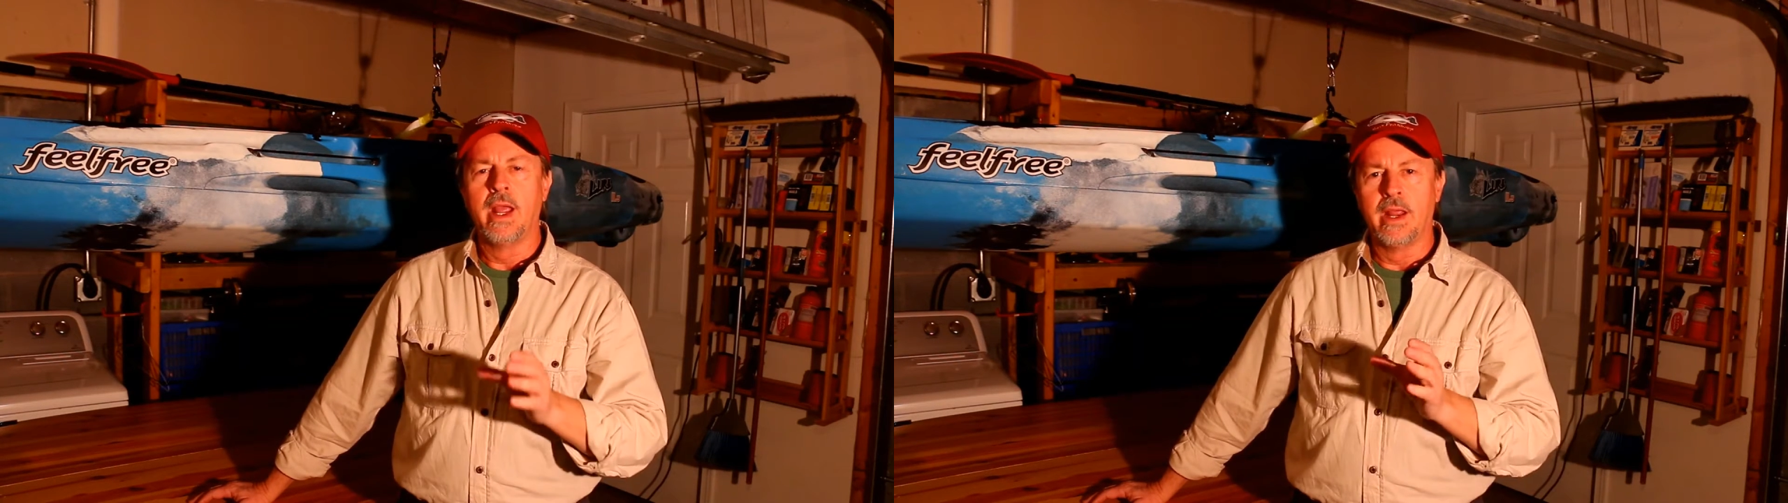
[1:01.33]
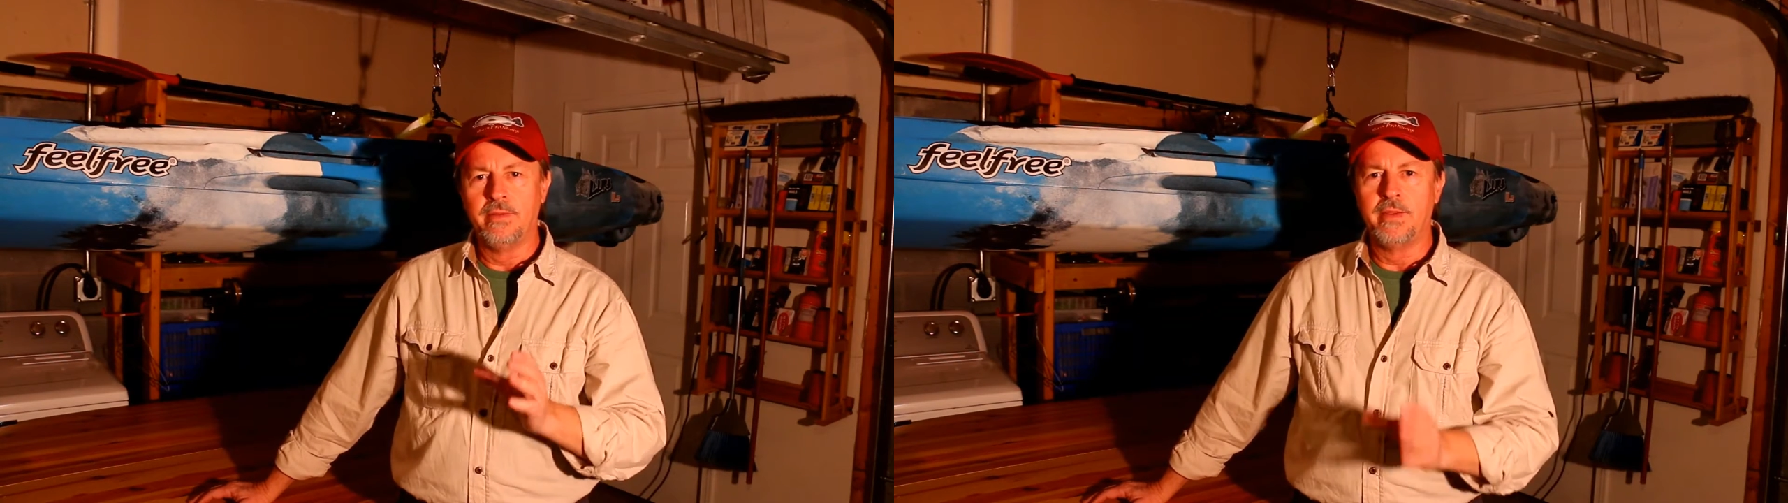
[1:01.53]

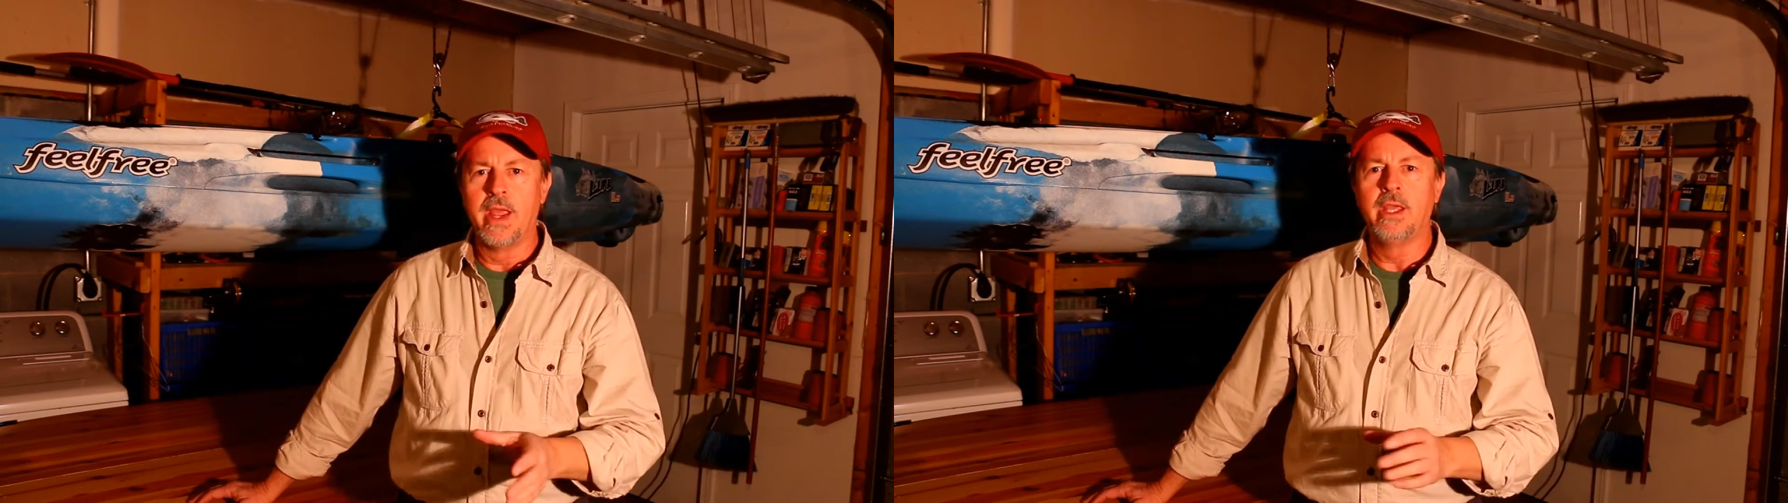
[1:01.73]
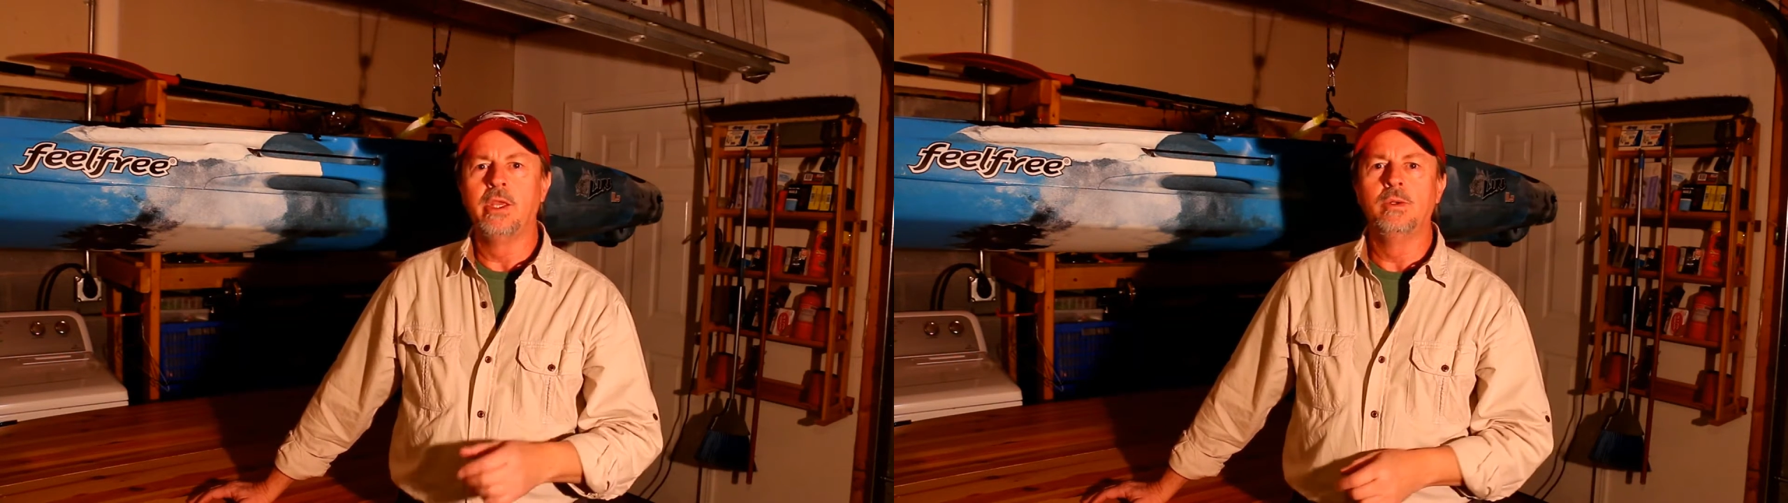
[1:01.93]
and
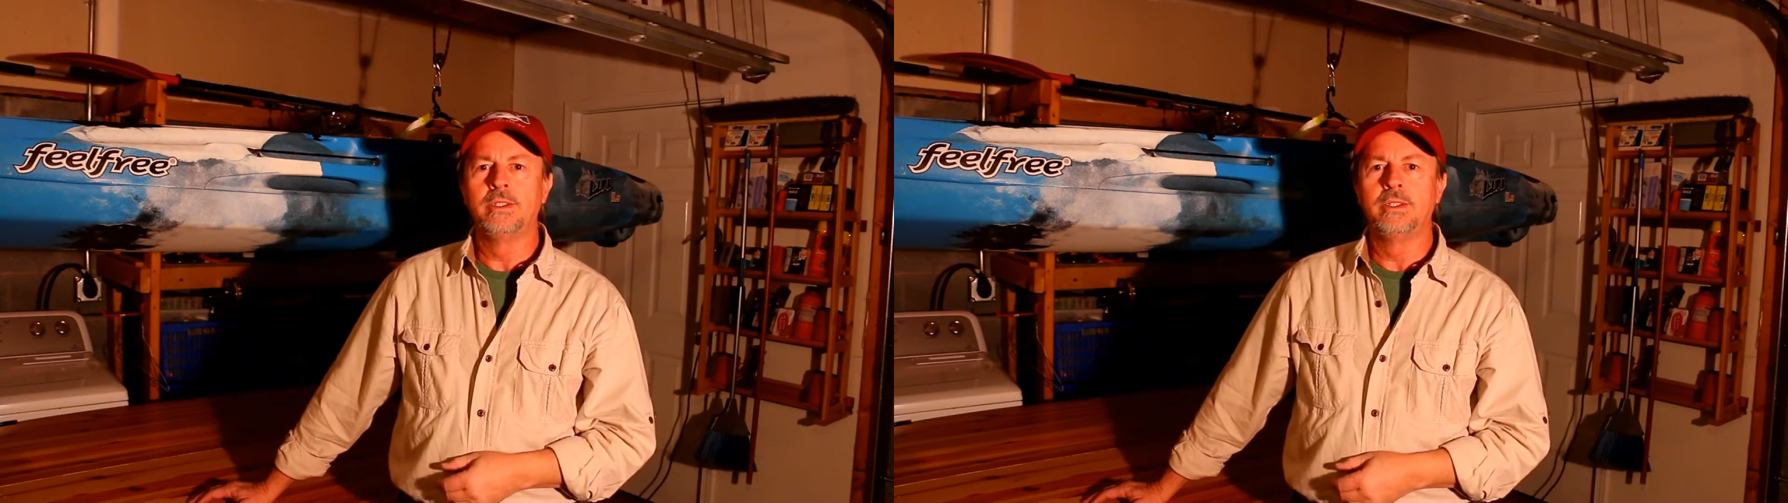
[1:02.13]
thank you